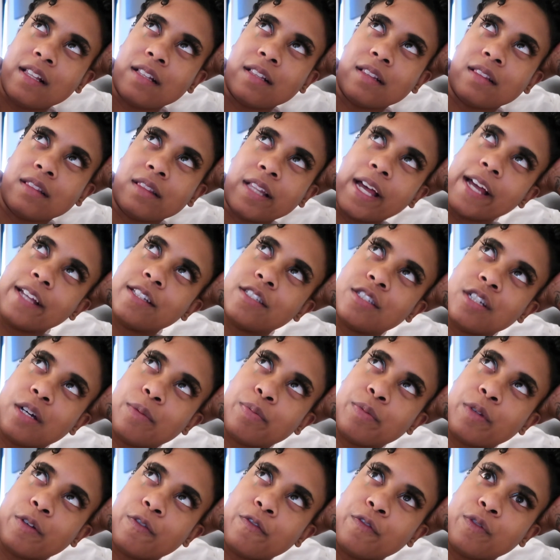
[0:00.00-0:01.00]
lights
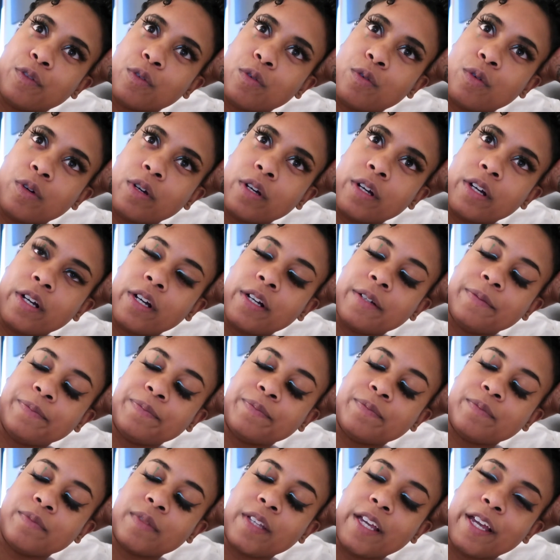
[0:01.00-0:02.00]
up the floor
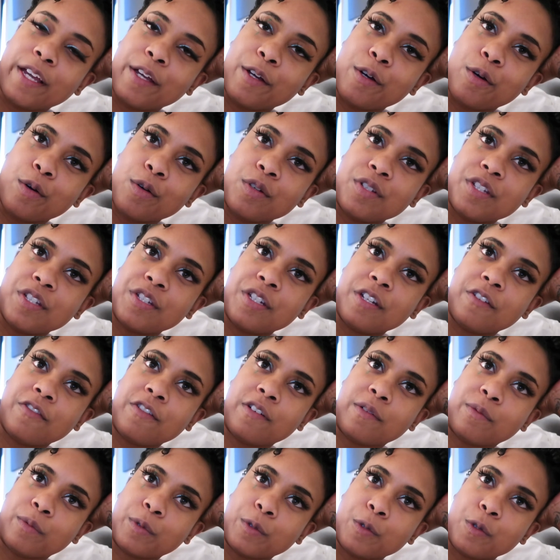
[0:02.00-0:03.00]
and goes to
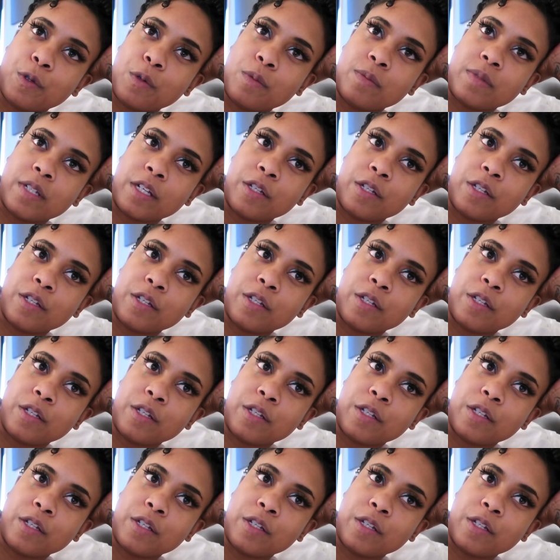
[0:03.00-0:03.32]
different rooms,